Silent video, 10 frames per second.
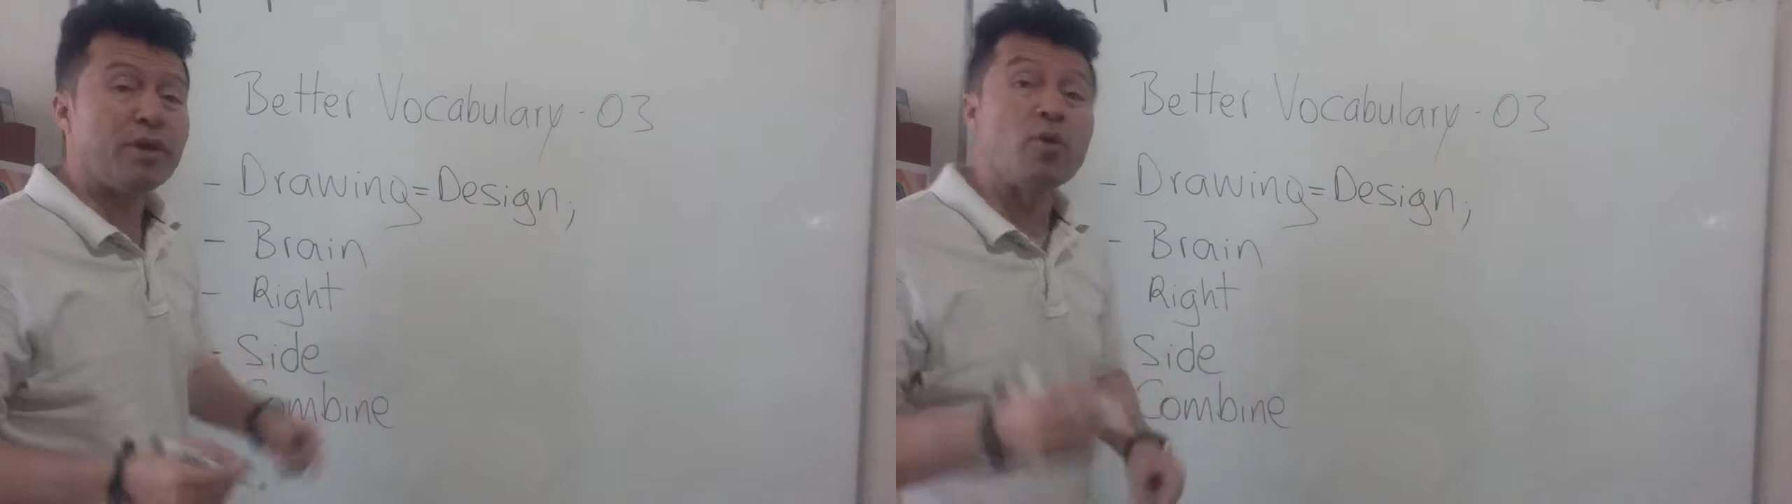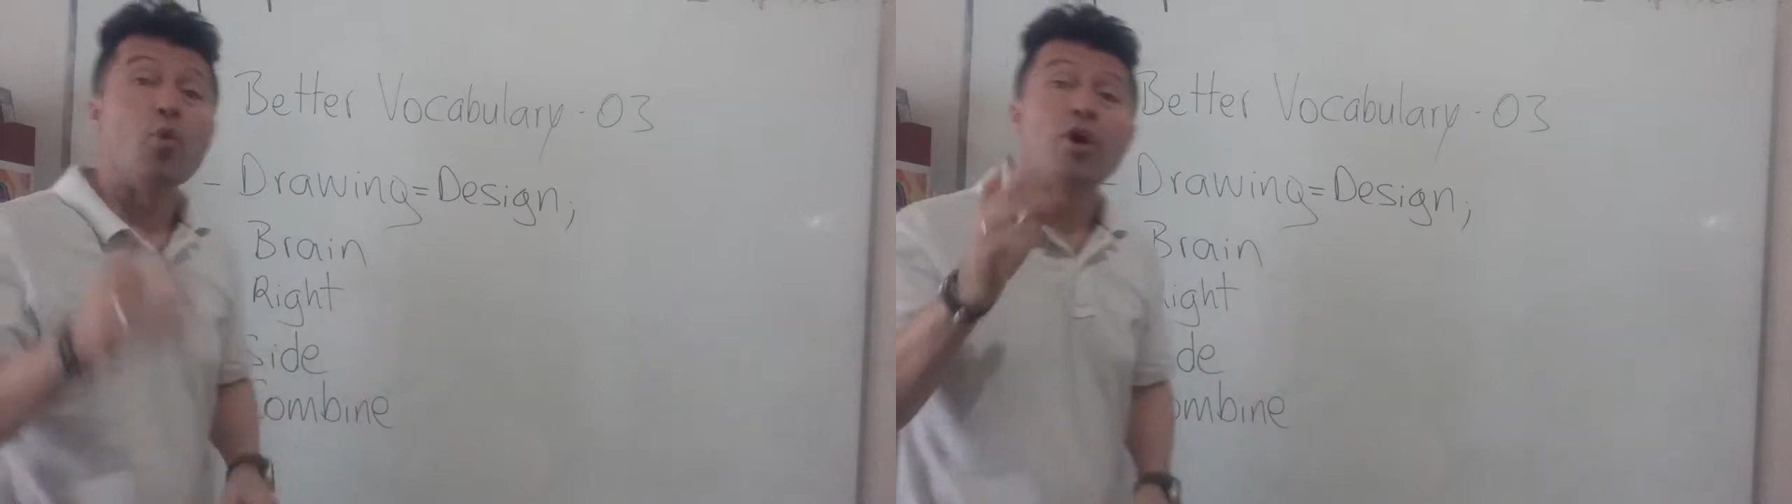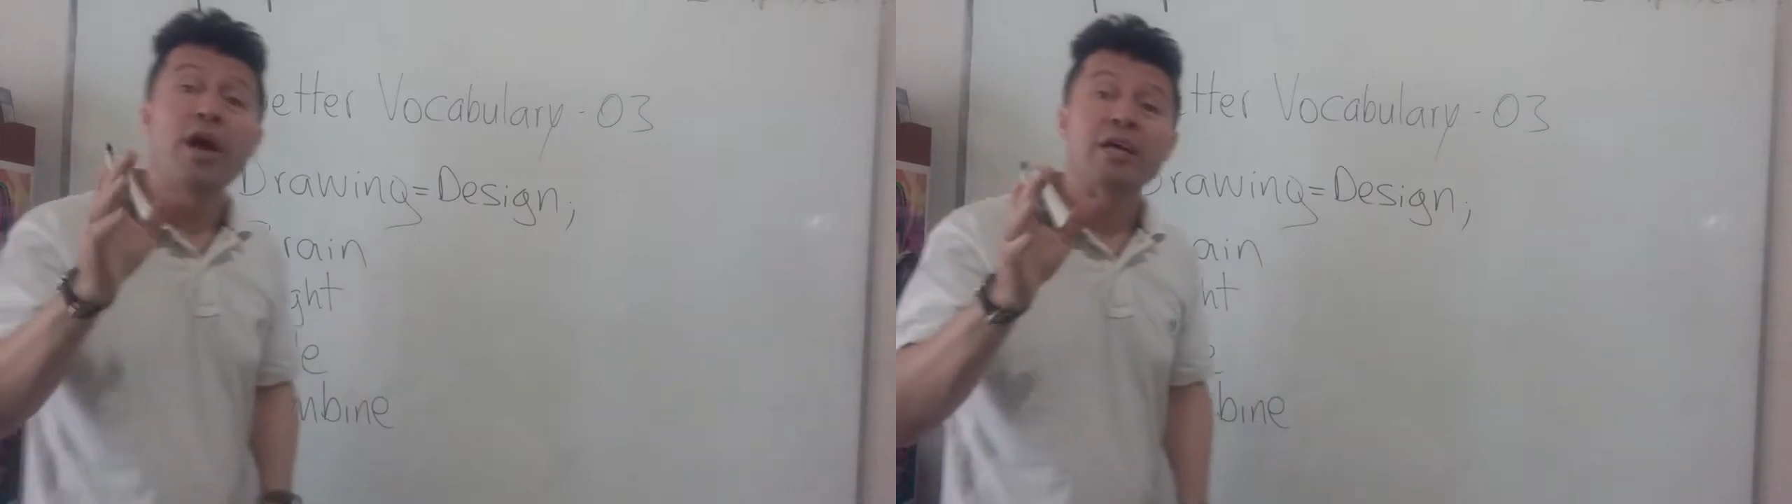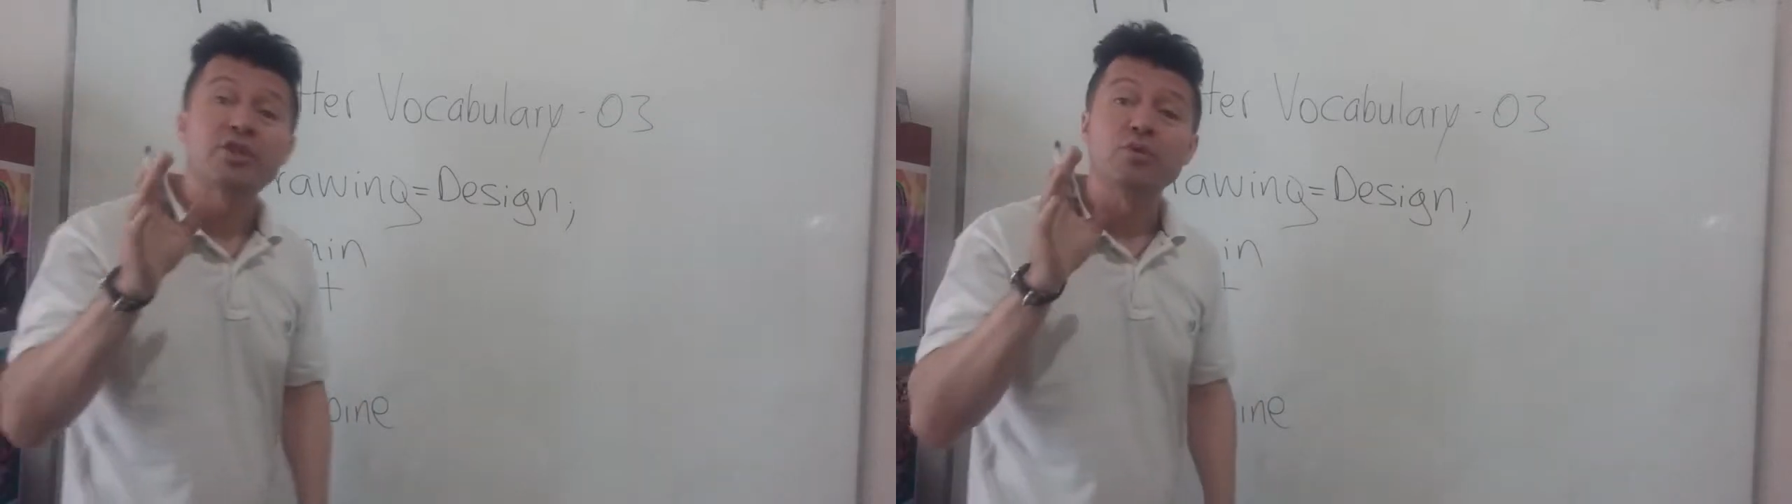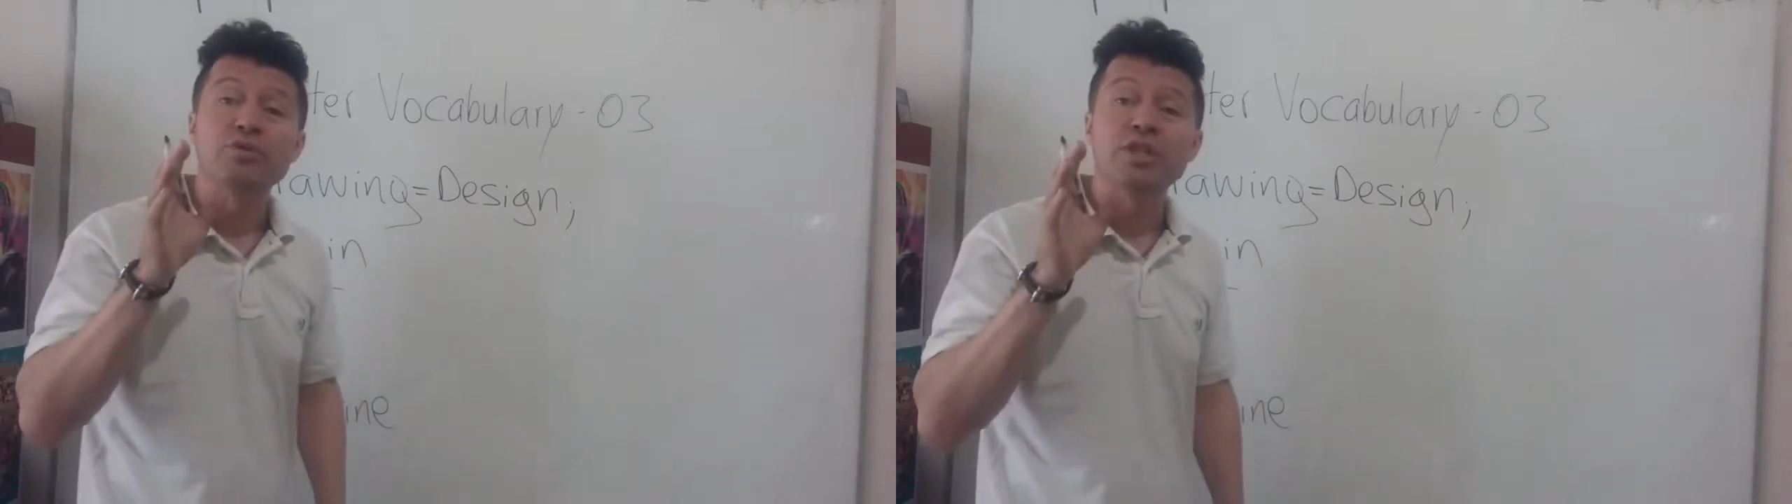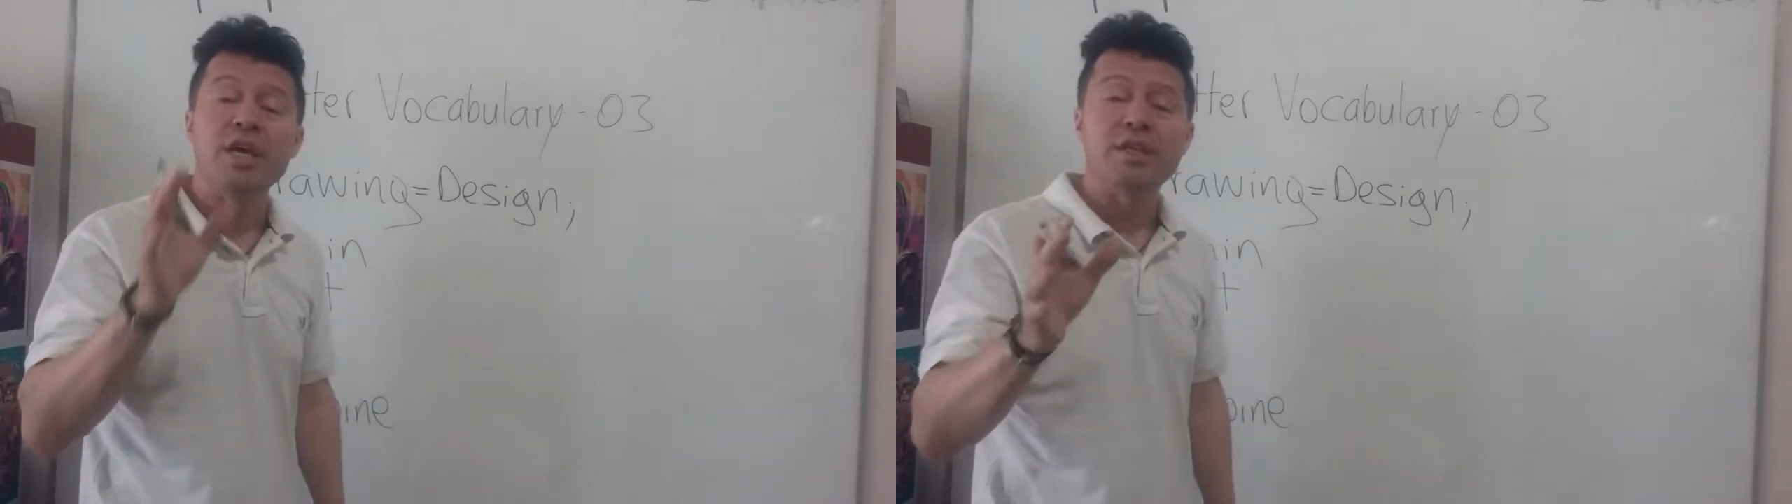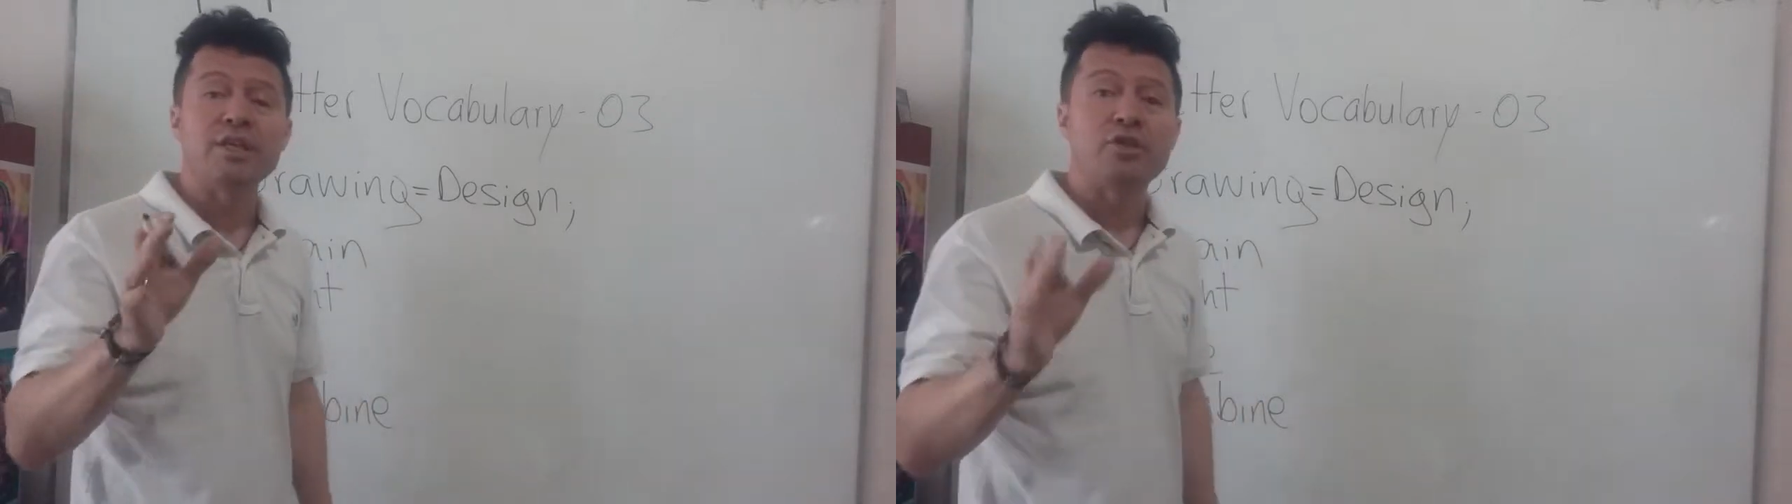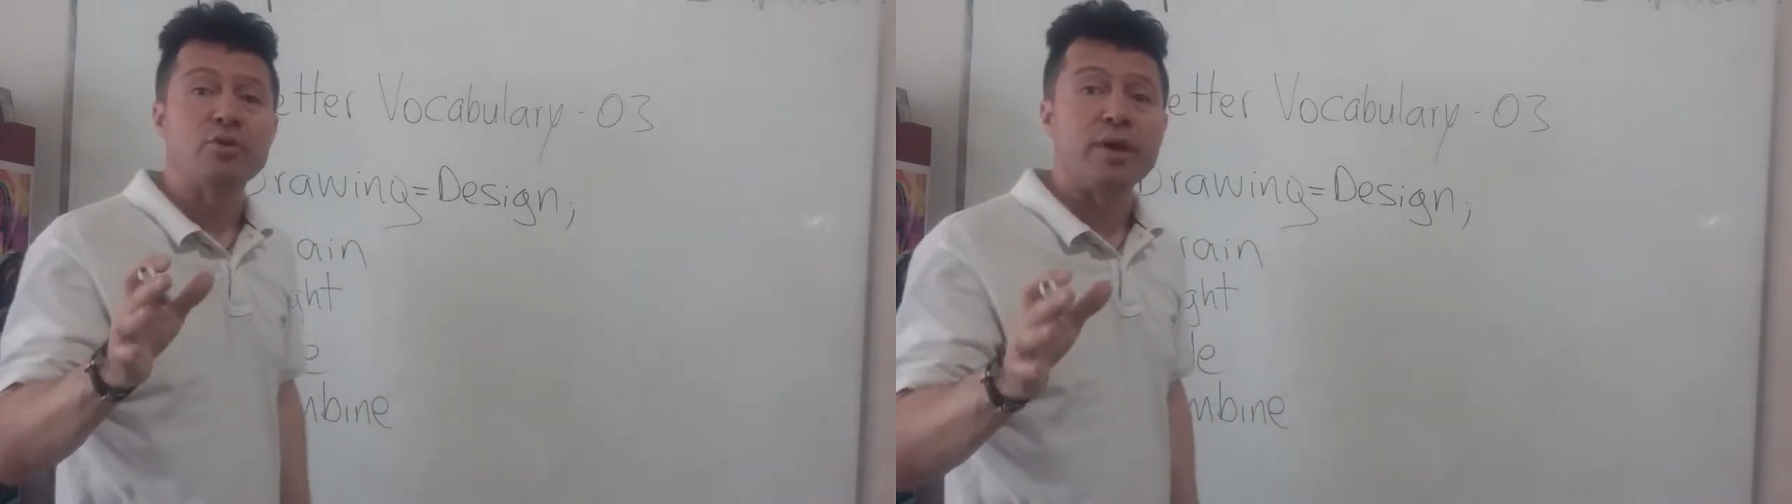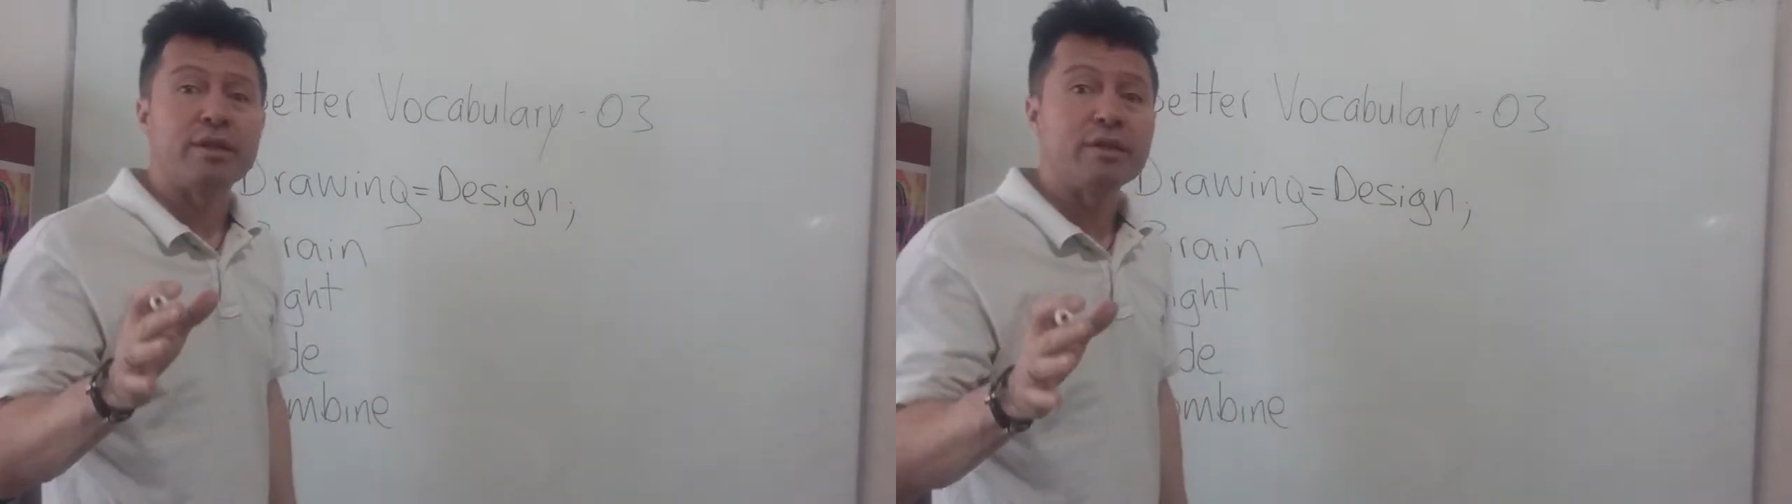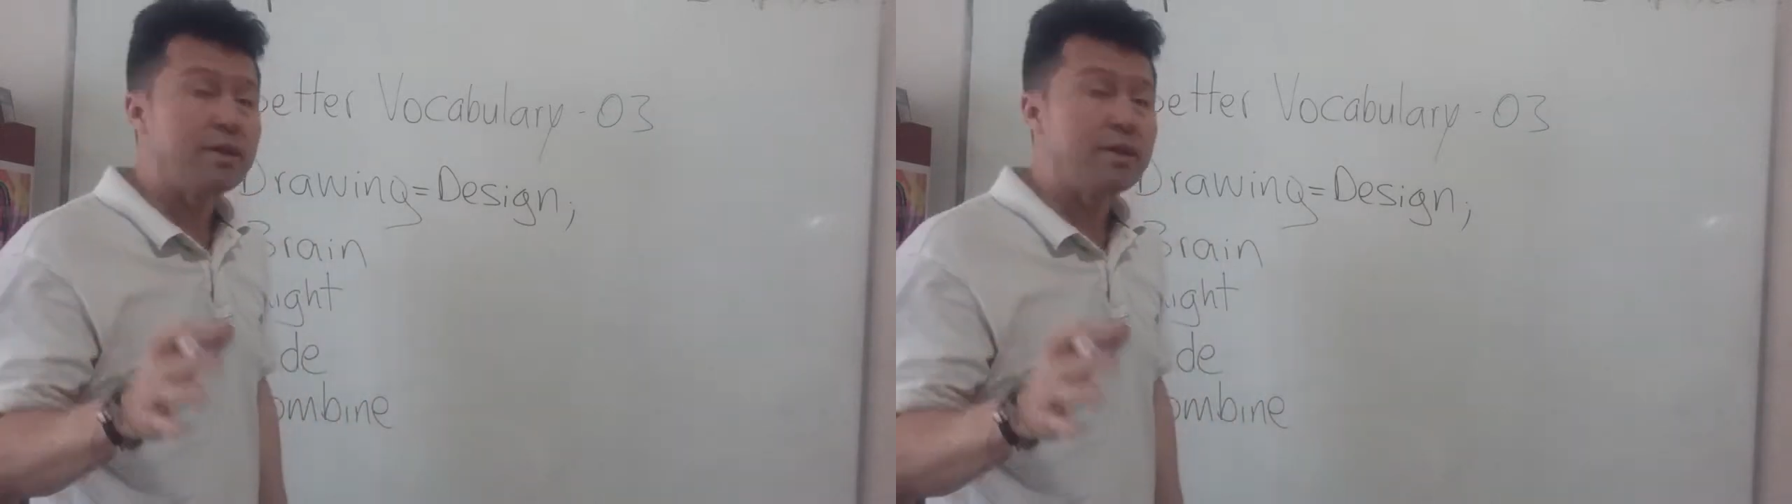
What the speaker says: but a word associated to it.